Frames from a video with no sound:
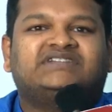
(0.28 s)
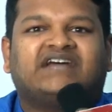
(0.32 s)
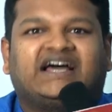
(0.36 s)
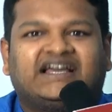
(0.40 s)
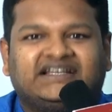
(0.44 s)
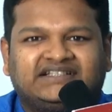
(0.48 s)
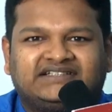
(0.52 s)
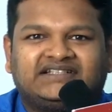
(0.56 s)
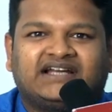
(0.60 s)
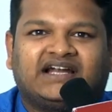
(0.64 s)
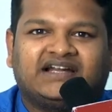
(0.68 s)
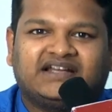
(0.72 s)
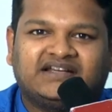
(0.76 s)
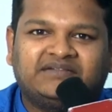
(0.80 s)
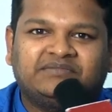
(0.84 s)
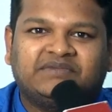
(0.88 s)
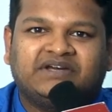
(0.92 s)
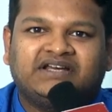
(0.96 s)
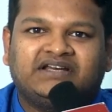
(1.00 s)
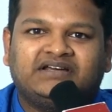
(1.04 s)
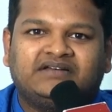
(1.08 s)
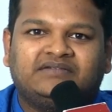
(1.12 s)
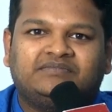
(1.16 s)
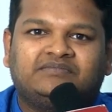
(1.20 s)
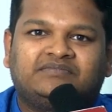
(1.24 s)
I started
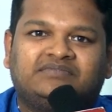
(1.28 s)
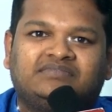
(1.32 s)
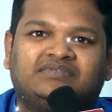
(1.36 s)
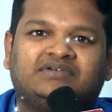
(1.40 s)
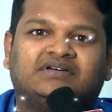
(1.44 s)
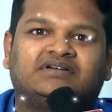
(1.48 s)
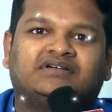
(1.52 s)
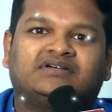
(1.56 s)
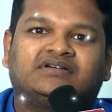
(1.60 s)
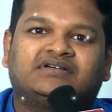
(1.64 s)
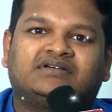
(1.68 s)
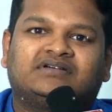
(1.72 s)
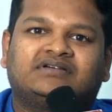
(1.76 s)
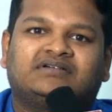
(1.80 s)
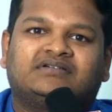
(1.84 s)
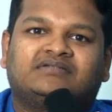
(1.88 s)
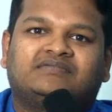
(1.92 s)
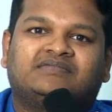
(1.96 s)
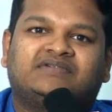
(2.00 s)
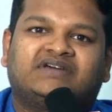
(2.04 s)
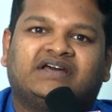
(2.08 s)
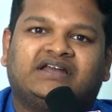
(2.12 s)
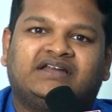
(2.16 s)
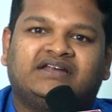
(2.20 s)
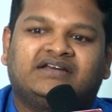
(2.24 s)
my
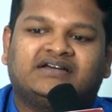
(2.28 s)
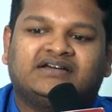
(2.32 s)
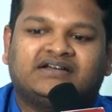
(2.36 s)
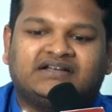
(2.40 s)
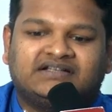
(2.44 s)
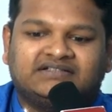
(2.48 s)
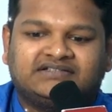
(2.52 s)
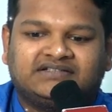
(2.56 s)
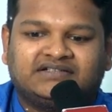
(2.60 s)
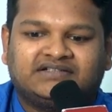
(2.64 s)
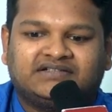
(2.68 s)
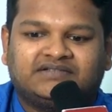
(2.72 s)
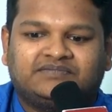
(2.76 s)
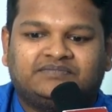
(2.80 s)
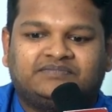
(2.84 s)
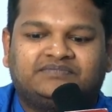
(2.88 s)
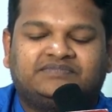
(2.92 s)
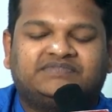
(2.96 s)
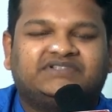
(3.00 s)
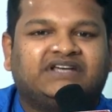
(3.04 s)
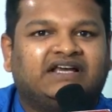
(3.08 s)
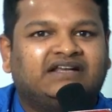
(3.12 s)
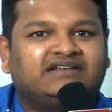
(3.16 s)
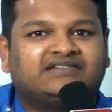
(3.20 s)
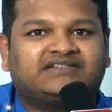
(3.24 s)
career as a
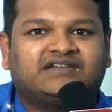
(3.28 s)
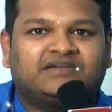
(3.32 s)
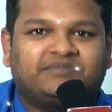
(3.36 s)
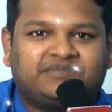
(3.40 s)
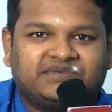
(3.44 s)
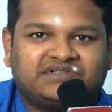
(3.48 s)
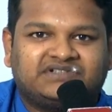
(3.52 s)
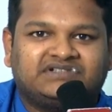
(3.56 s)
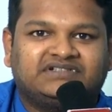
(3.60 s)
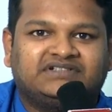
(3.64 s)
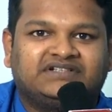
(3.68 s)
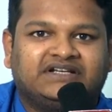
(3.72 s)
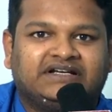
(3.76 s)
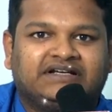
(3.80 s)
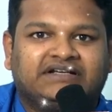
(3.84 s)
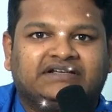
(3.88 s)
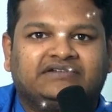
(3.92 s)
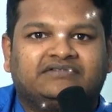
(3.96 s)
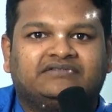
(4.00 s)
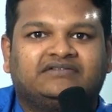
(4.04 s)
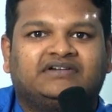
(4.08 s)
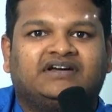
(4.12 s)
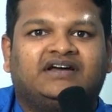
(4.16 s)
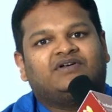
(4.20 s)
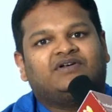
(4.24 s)
sales
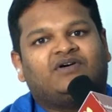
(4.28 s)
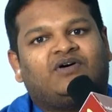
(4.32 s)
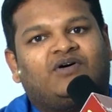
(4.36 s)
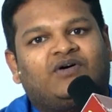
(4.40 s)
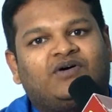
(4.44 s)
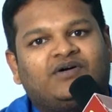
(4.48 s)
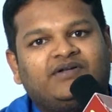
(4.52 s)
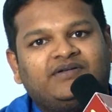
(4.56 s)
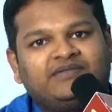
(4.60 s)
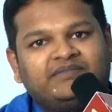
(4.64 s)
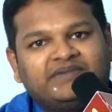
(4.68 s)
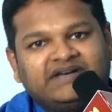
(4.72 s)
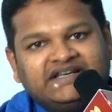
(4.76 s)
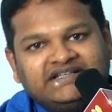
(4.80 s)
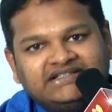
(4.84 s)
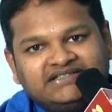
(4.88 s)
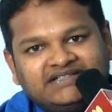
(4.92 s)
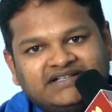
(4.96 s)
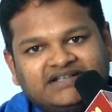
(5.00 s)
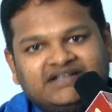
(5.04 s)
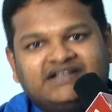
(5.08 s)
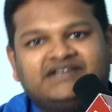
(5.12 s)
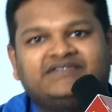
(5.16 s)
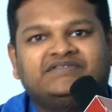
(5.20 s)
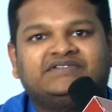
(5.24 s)
representative. All my
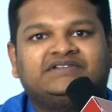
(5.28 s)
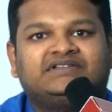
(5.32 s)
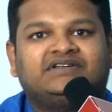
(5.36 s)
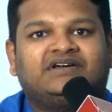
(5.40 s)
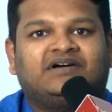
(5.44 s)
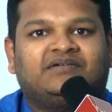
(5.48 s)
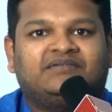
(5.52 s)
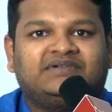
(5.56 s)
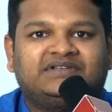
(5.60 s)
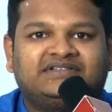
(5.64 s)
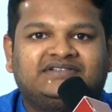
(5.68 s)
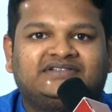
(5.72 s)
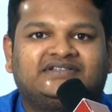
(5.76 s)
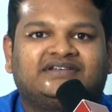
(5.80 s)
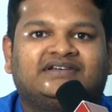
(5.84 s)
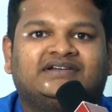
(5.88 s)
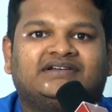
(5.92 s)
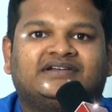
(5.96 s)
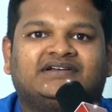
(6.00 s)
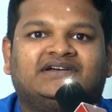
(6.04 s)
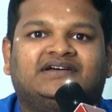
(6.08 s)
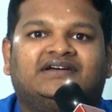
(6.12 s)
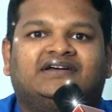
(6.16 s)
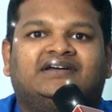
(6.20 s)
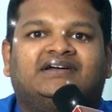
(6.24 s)
journey with Kamal sir,
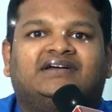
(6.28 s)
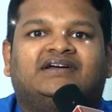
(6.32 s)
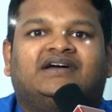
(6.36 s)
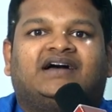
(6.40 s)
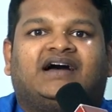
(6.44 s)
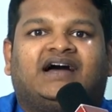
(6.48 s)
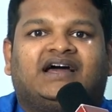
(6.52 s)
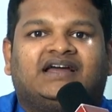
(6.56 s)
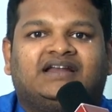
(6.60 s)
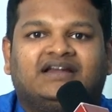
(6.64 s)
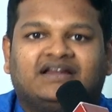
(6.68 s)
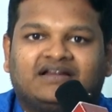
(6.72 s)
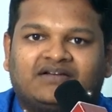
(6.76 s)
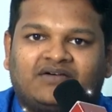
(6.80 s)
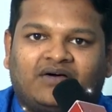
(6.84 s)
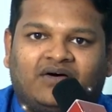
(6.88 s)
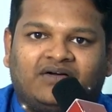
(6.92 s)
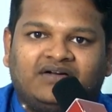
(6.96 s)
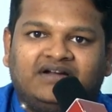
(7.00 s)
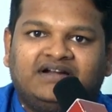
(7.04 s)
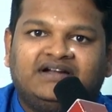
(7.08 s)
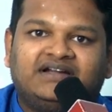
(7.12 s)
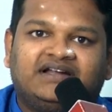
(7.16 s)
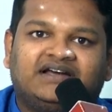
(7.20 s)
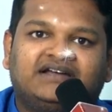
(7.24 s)
I will
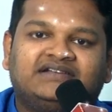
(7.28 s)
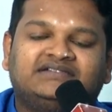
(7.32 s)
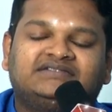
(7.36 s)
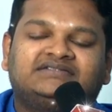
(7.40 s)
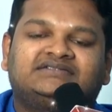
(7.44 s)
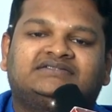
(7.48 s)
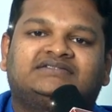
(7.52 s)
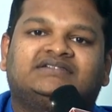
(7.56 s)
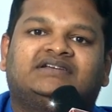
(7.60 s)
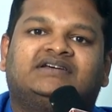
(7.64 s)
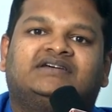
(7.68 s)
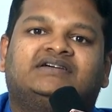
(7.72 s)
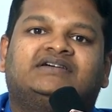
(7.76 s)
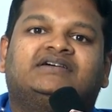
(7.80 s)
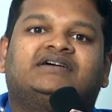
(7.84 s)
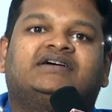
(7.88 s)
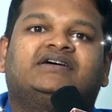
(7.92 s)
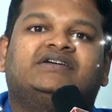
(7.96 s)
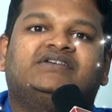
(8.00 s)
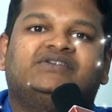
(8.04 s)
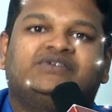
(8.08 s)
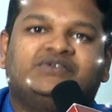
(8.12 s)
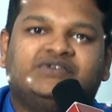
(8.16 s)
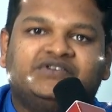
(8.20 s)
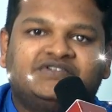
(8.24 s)
call it as a
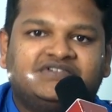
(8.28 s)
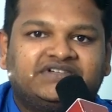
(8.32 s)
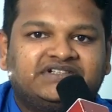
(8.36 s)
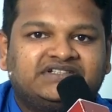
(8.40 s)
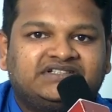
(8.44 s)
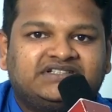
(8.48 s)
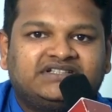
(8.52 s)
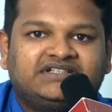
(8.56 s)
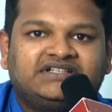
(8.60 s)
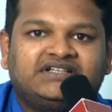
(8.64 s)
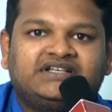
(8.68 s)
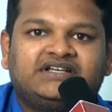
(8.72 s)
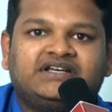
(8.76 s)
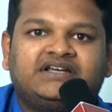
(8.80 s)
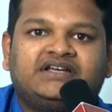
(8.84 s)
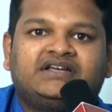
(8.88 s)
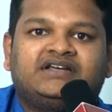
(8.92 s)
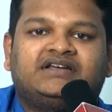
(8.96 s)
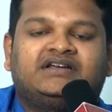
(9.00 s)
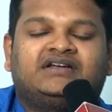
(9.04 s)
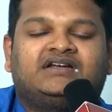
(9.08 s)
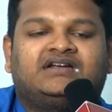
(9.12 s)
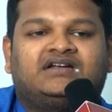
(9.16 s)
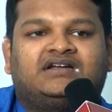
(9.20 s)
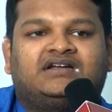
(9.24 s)
university.